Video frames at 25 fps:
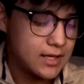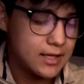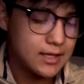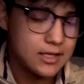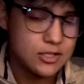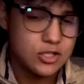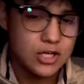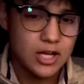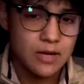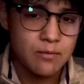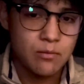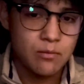that the
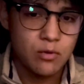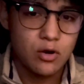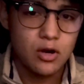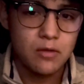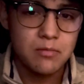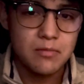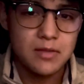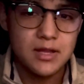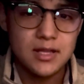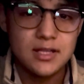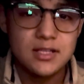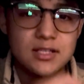check mark
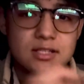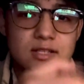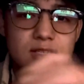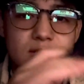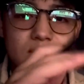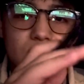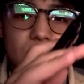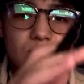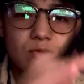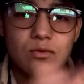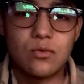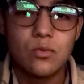means
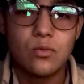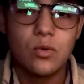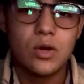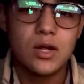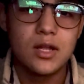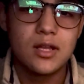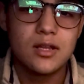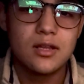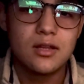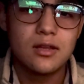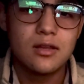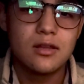
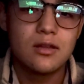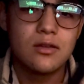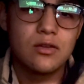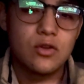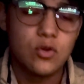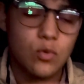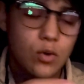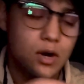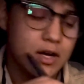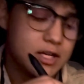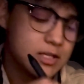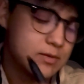what
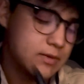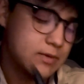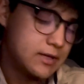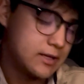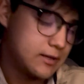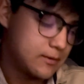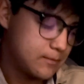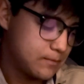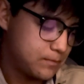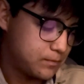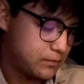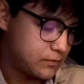you want it to
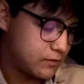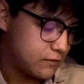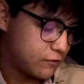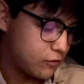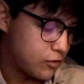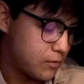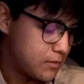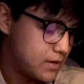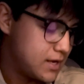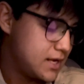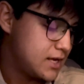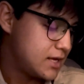be.
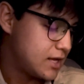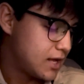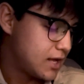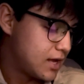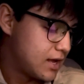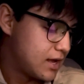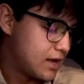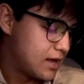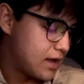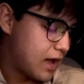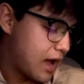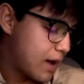For me,
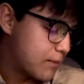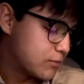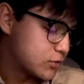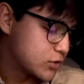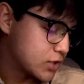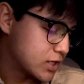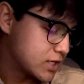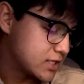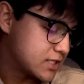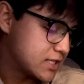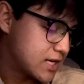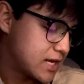I'm just
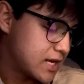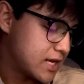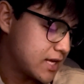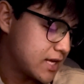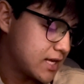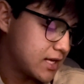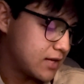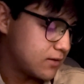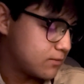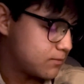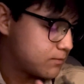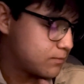gonna
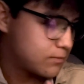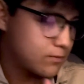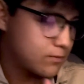say